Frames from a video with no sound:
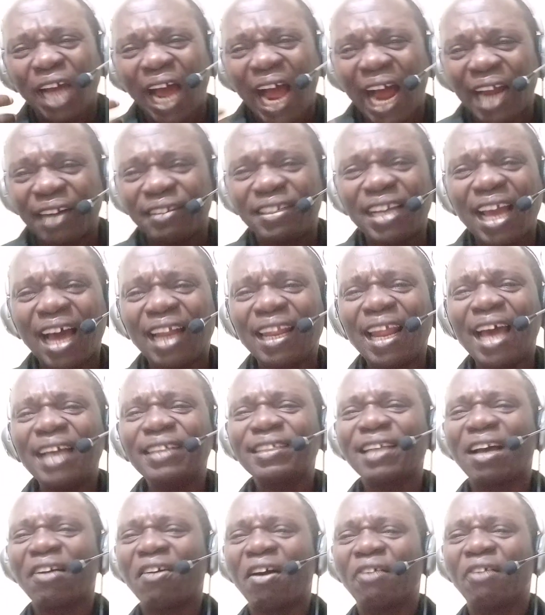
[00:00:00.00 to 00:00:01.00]

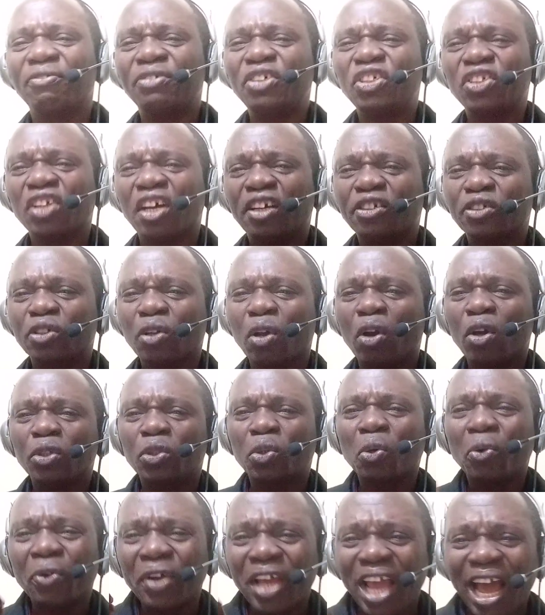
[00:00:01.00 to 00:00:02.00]
realize our visions,
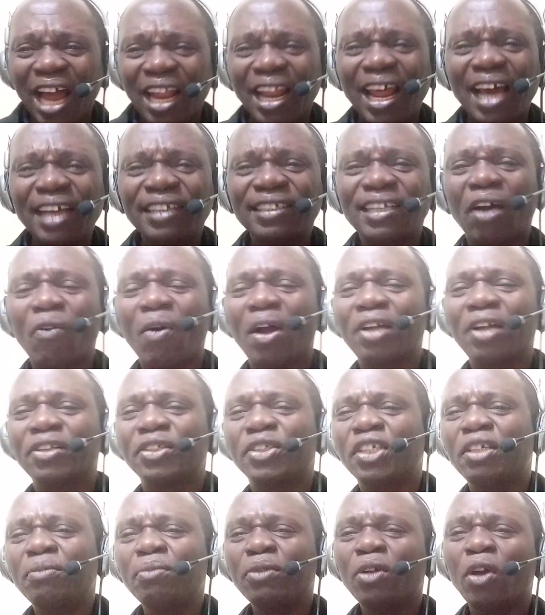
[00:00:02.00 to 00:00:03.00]
to realize our
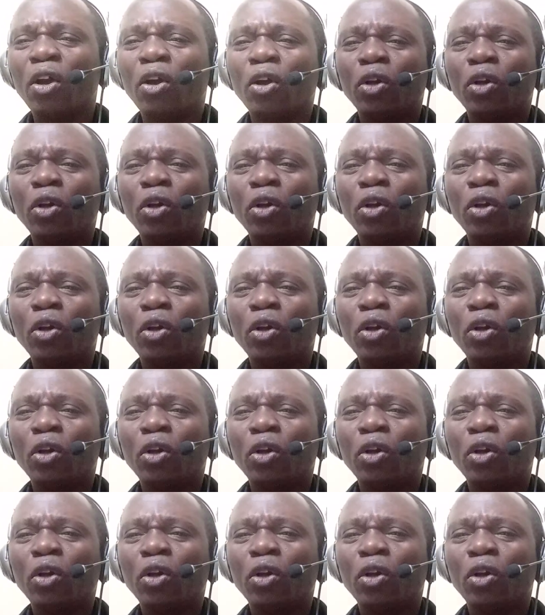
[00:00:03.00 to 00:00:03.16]
dream,